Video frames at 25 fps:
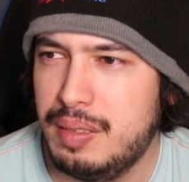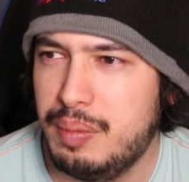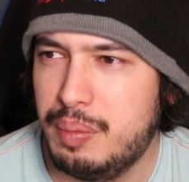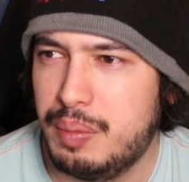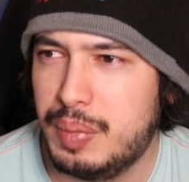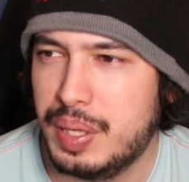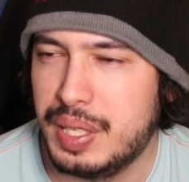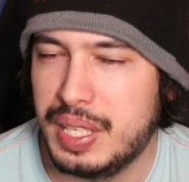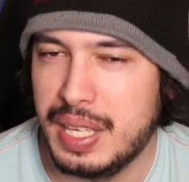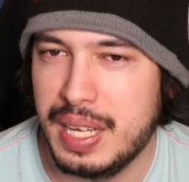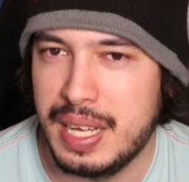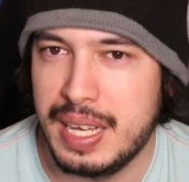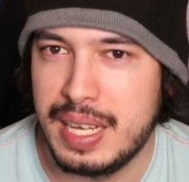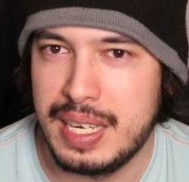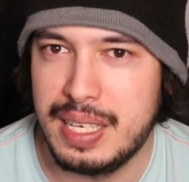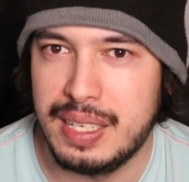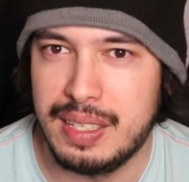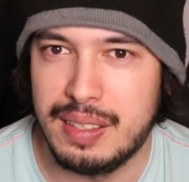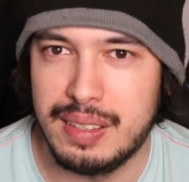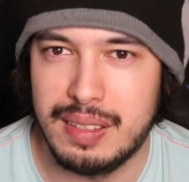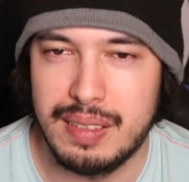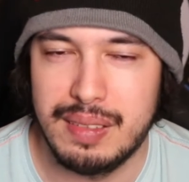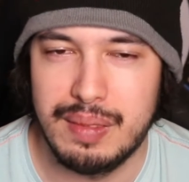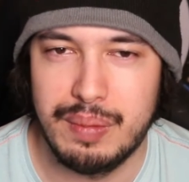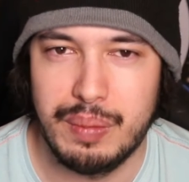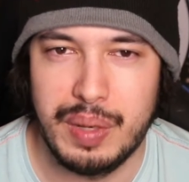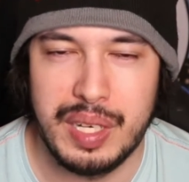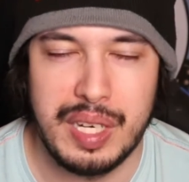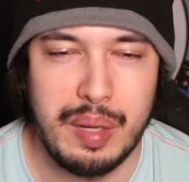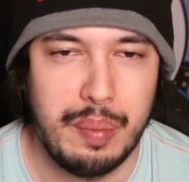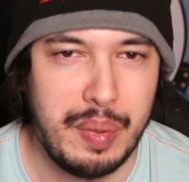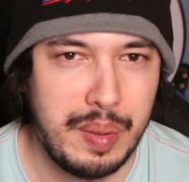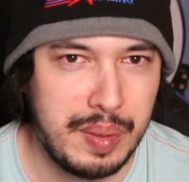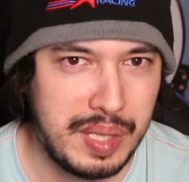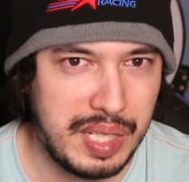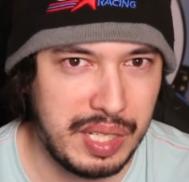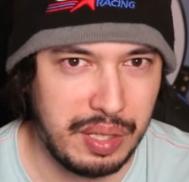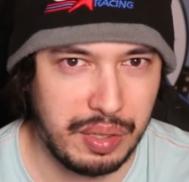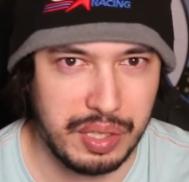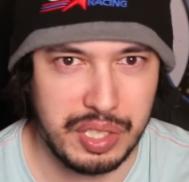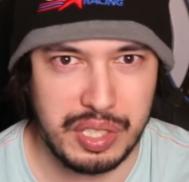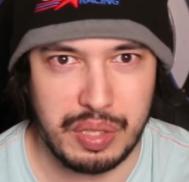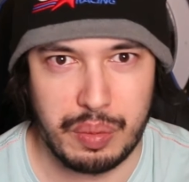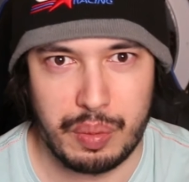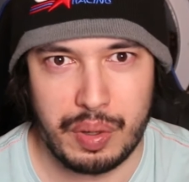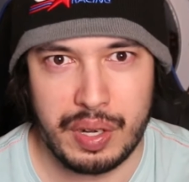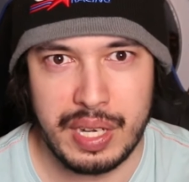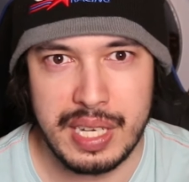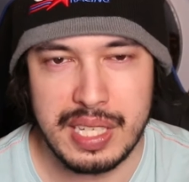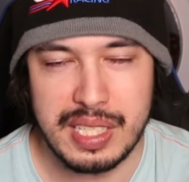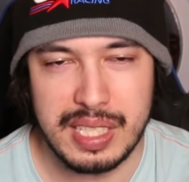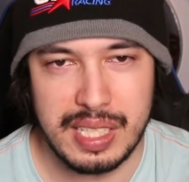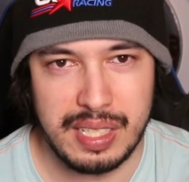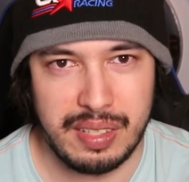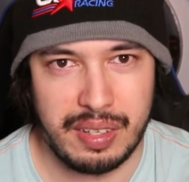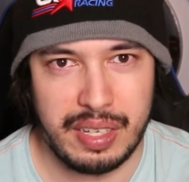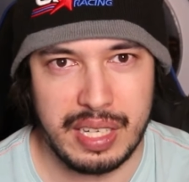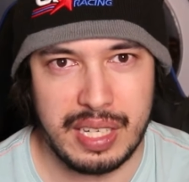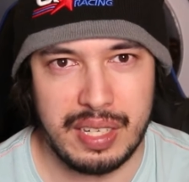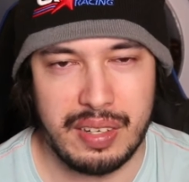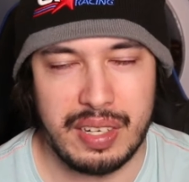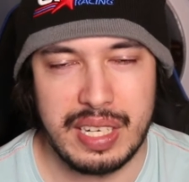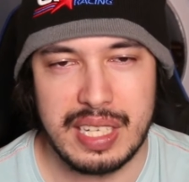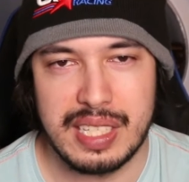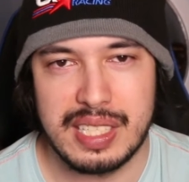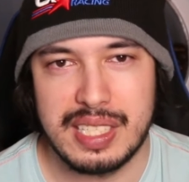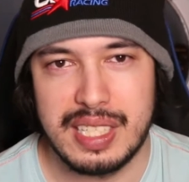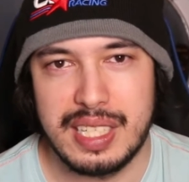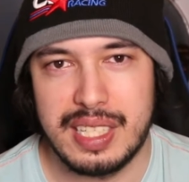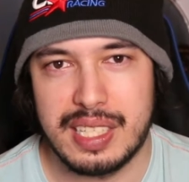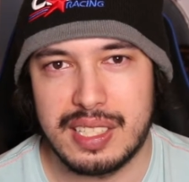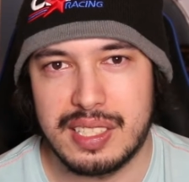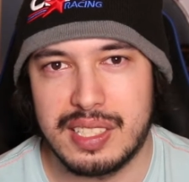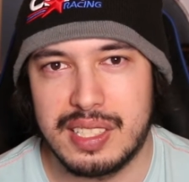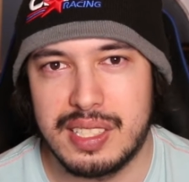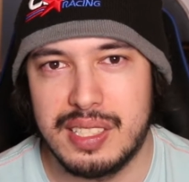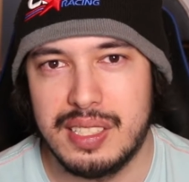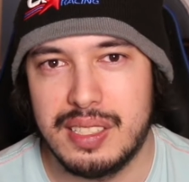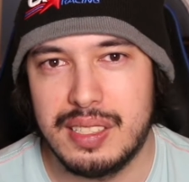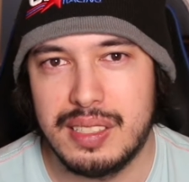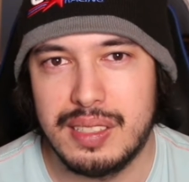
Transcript: But then, when the BBC lost the rights in 1996,